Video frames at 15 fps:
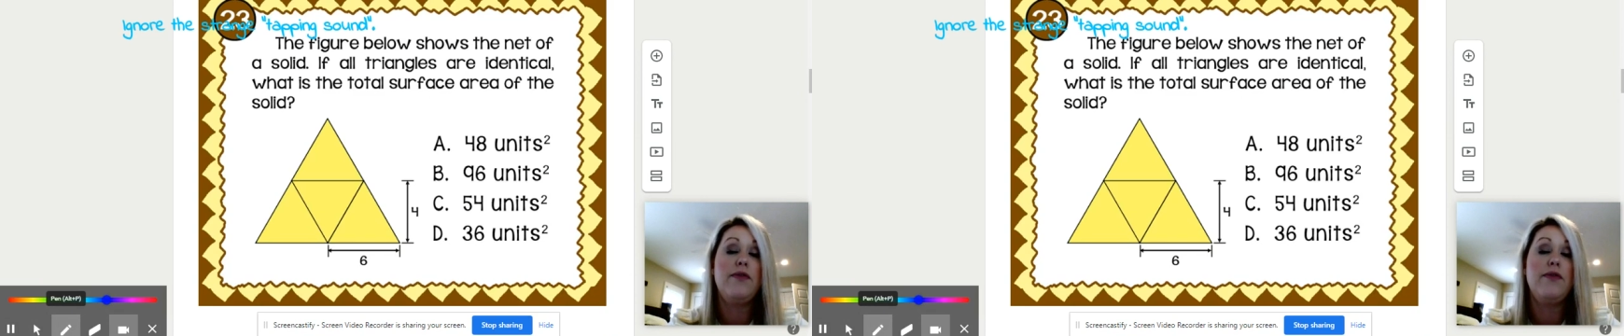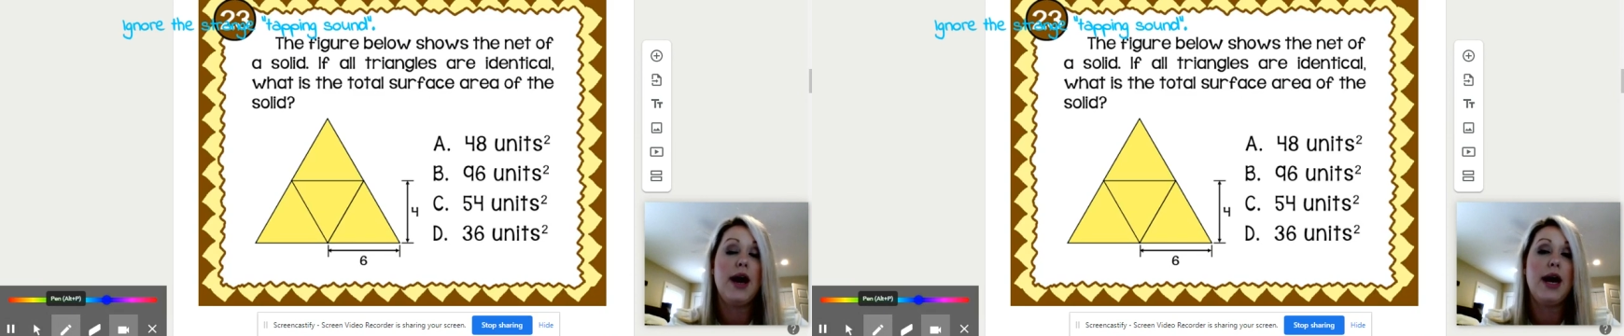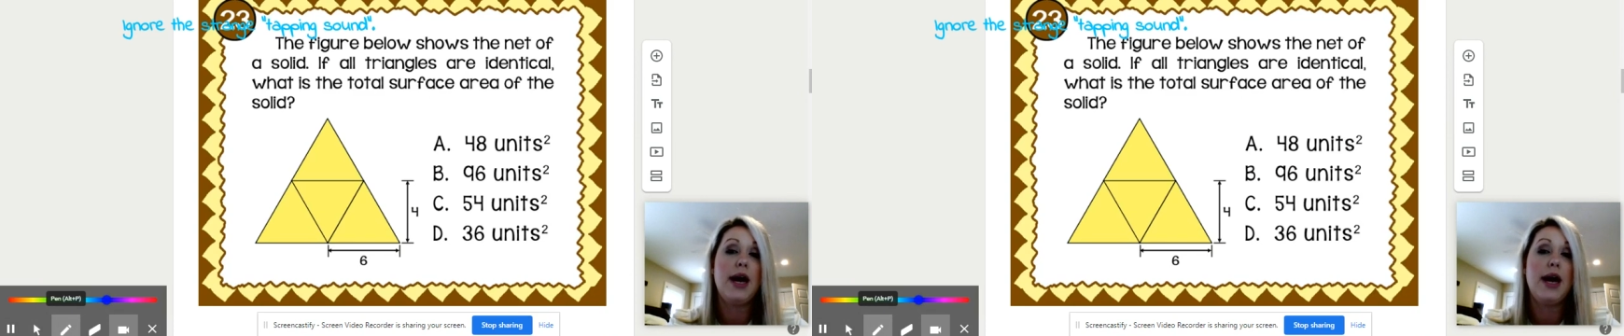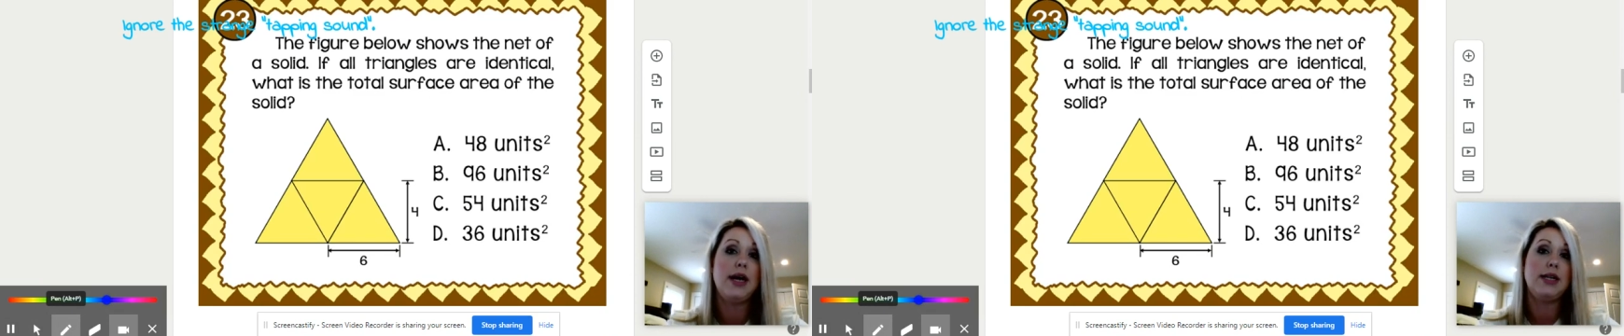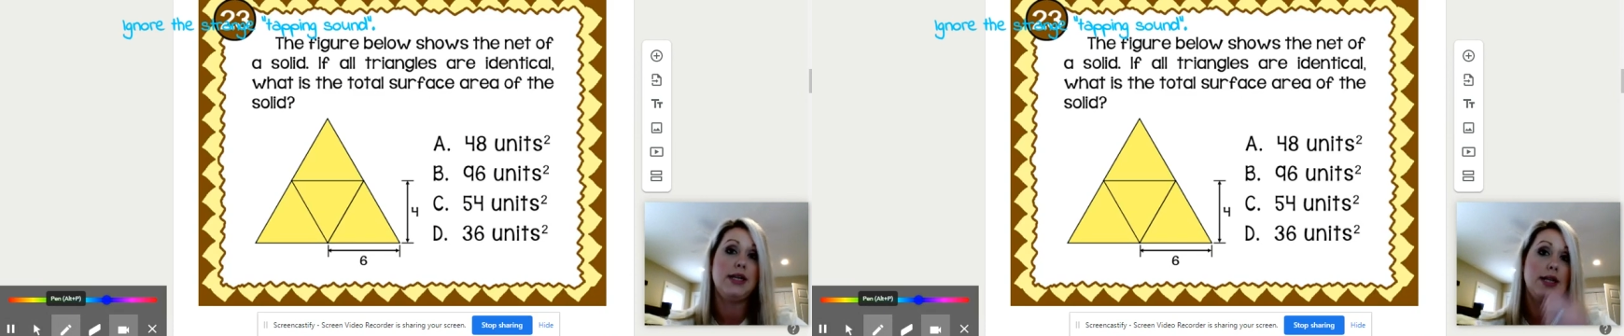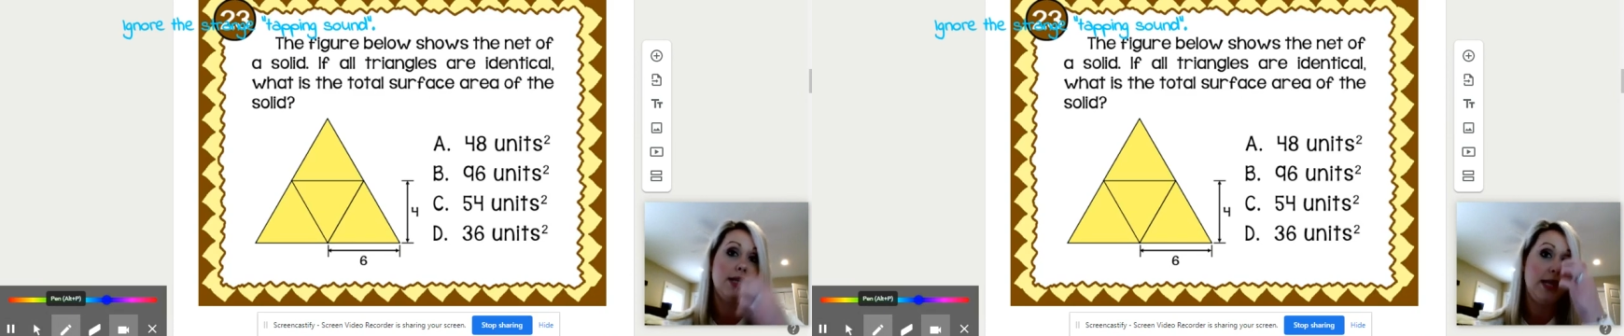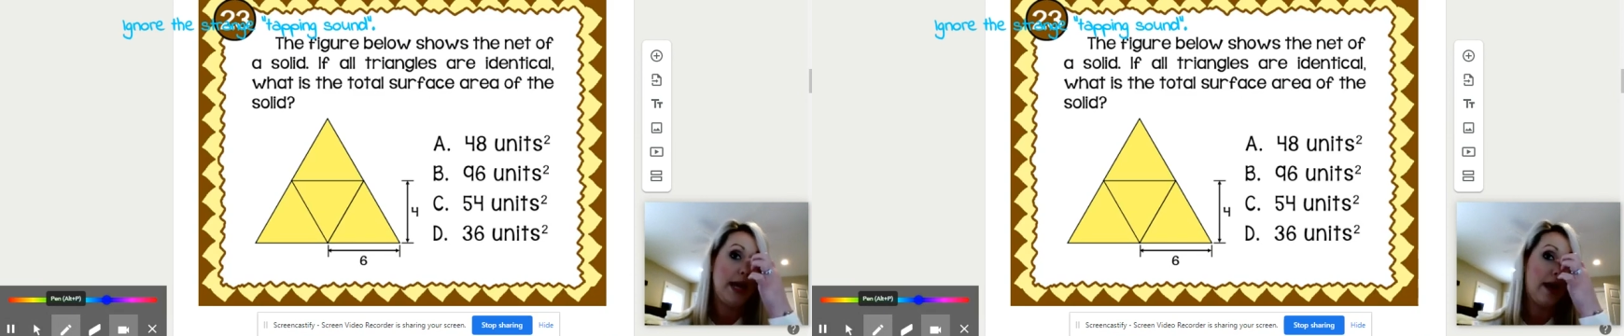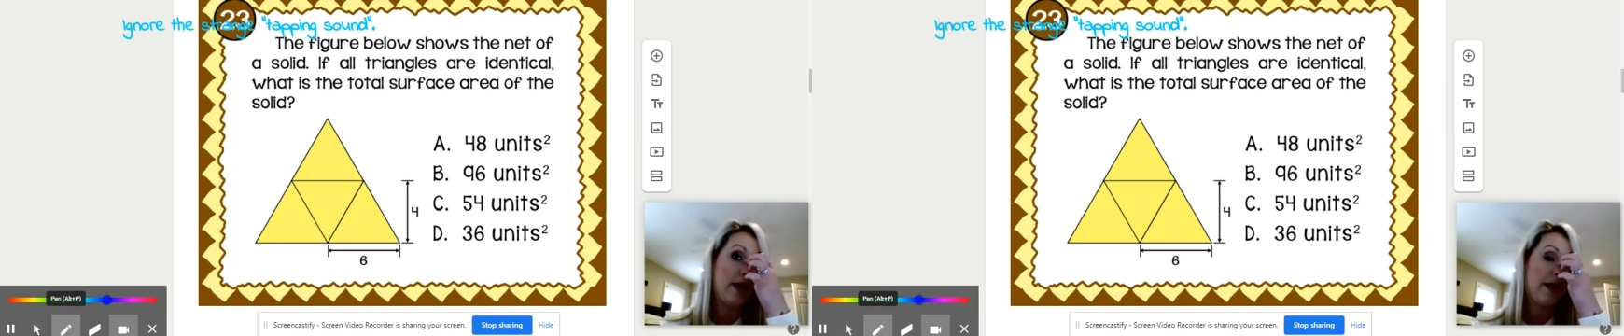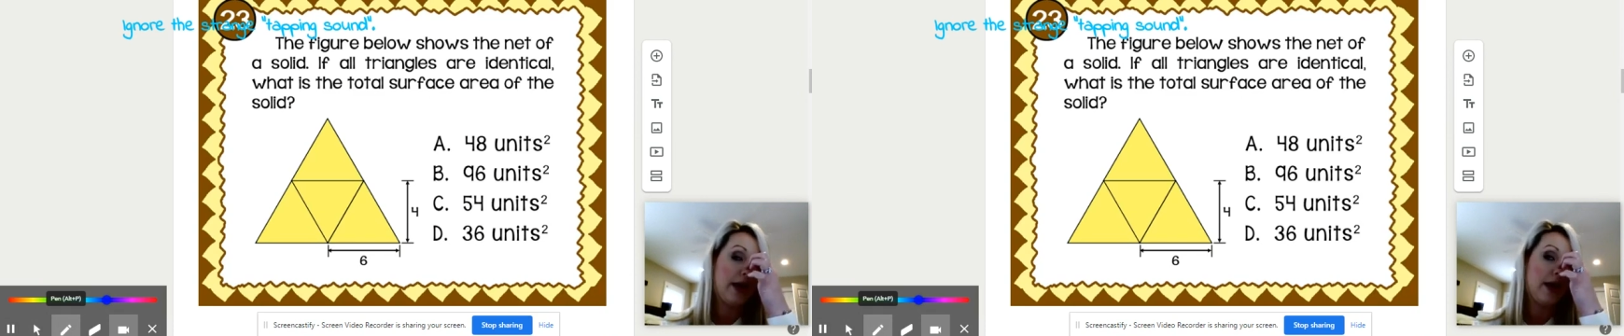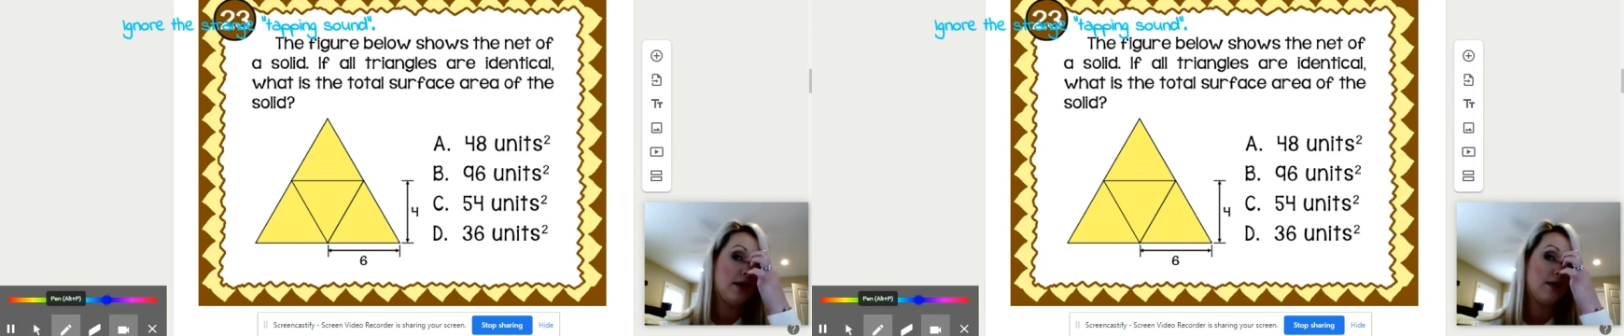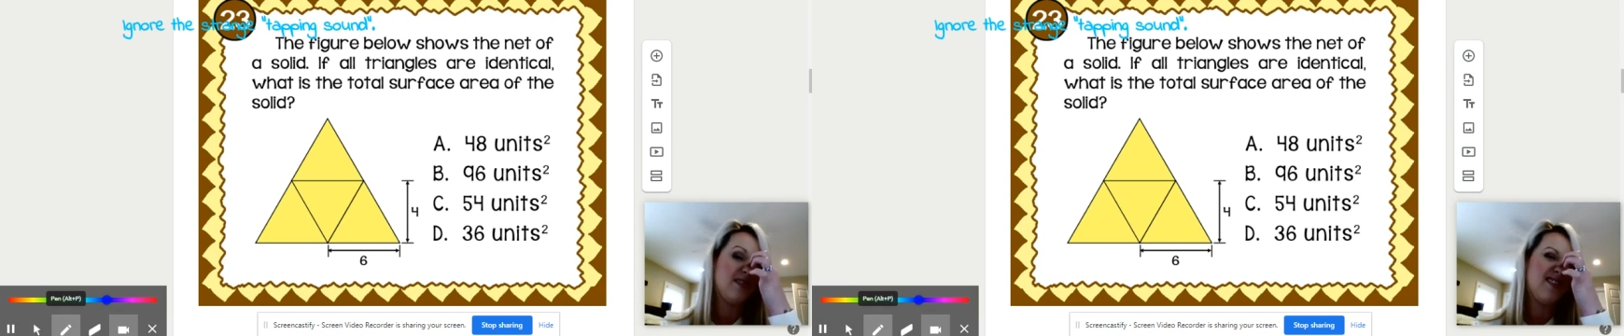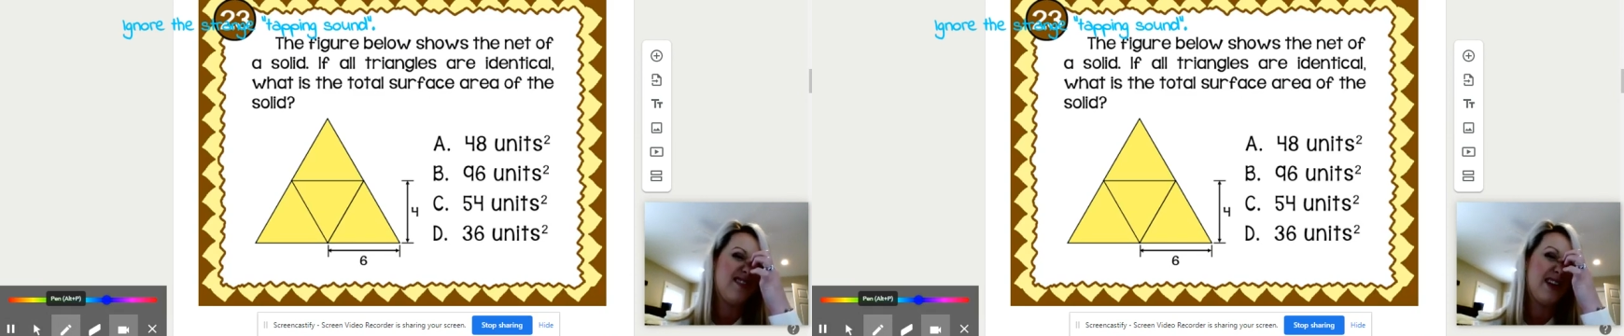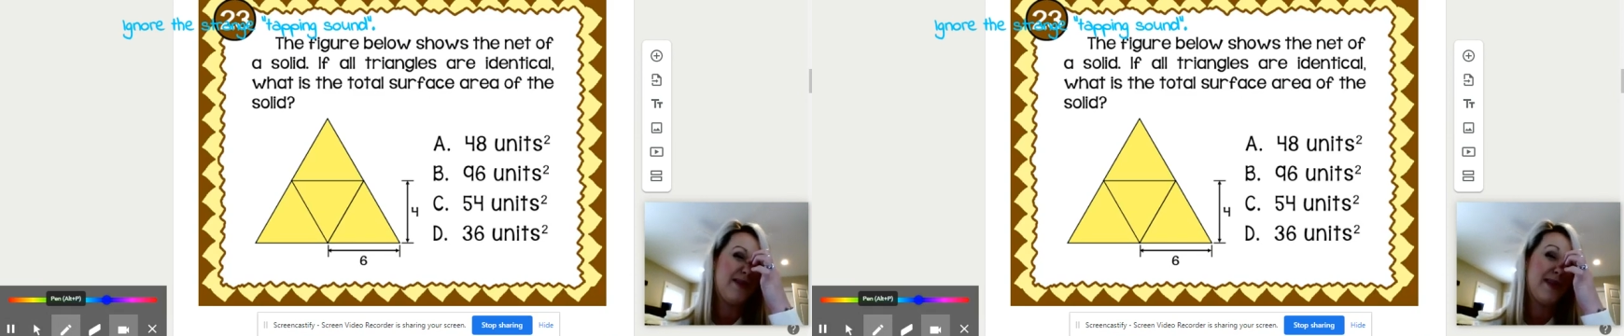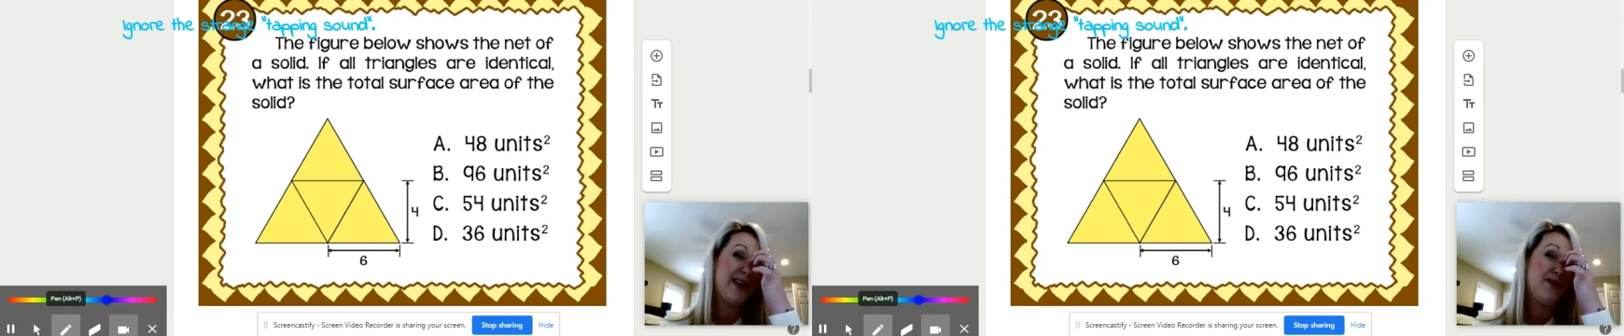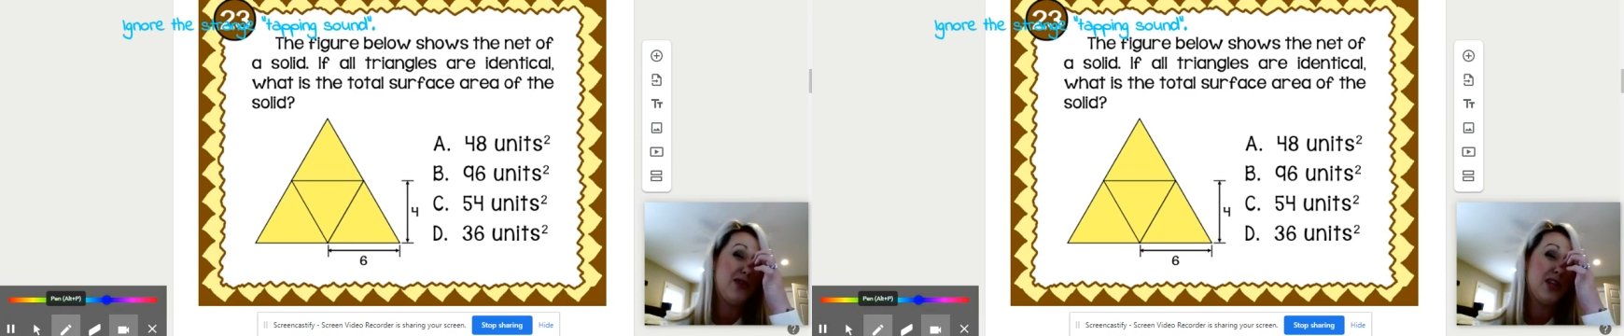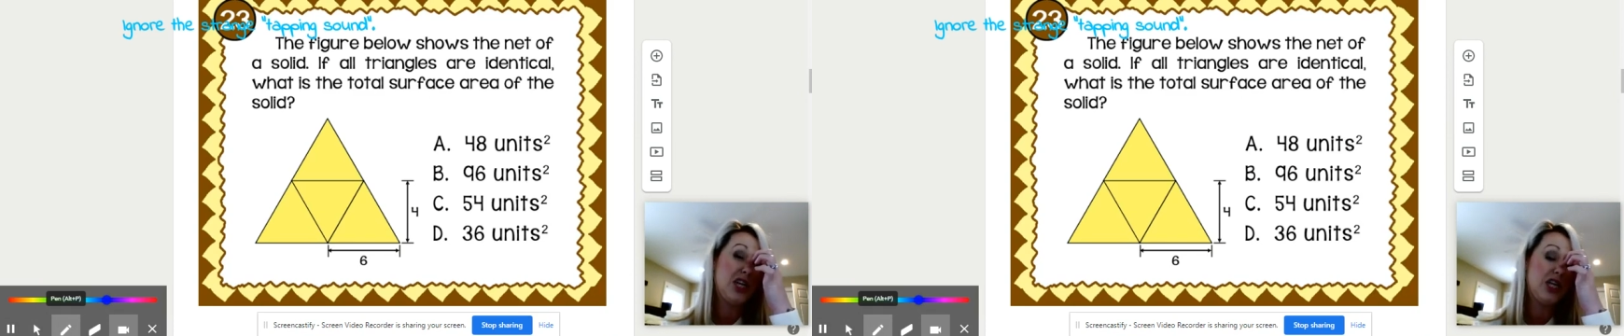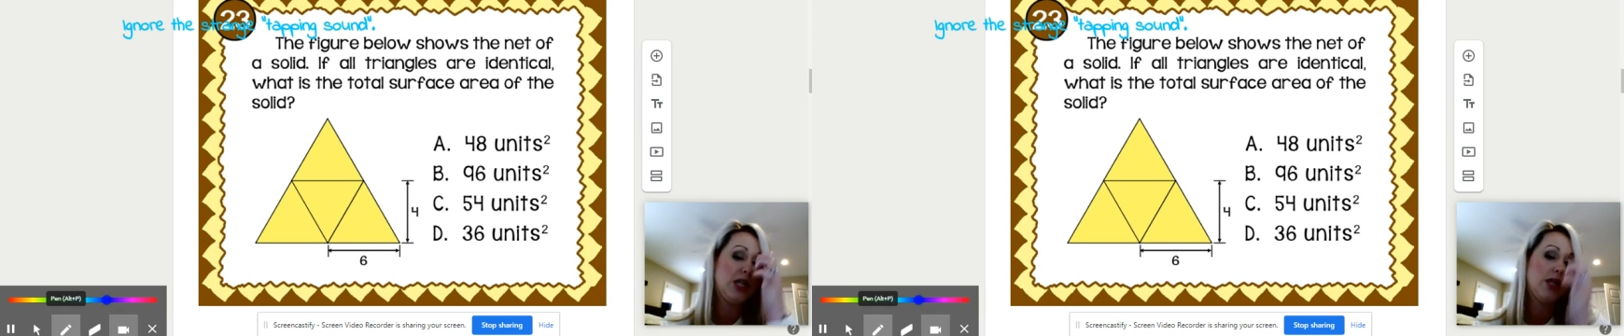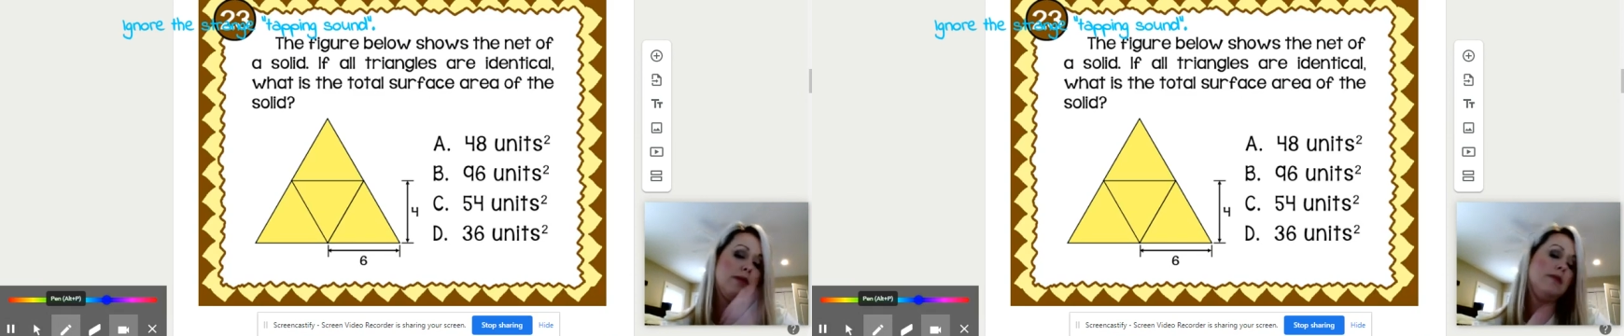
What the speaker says: find the area, sorry, my nose itches,